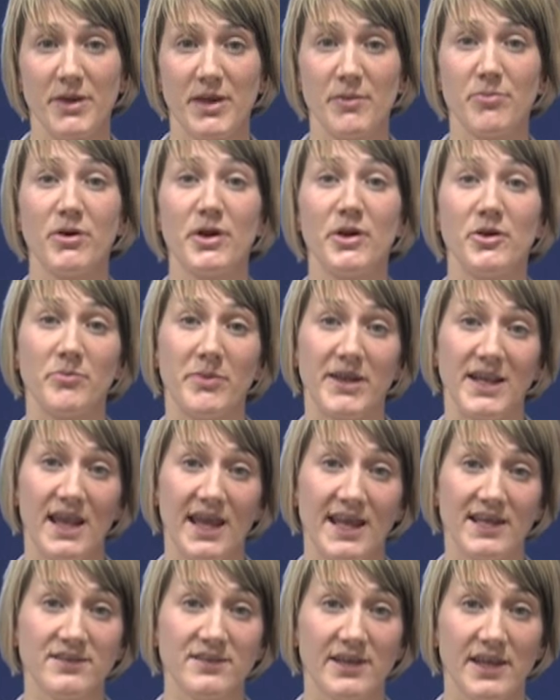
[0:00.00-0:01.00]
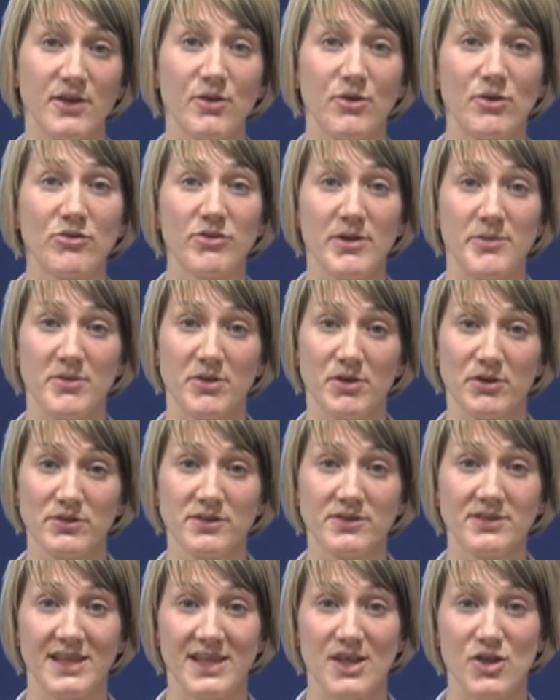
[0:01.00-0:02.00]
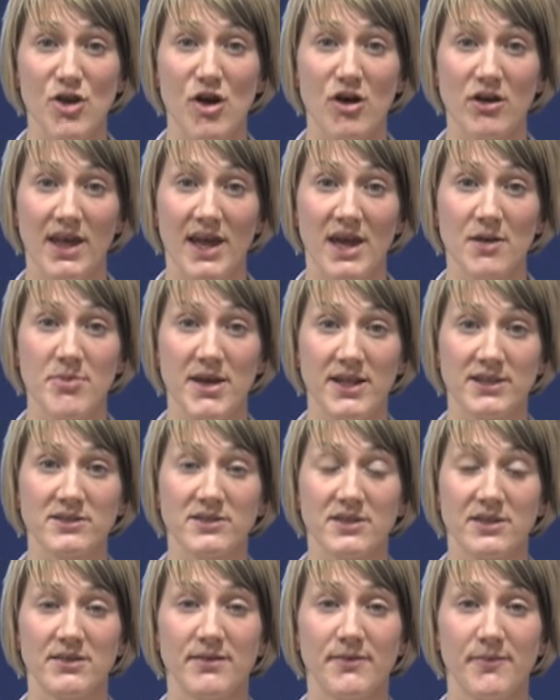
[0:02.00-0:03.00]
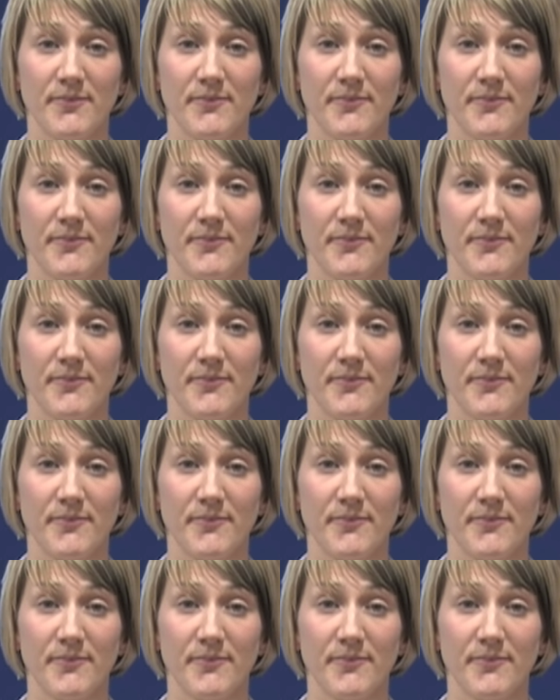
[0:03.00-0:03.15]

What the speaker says: People who had been lazy or criminals did not get a pension.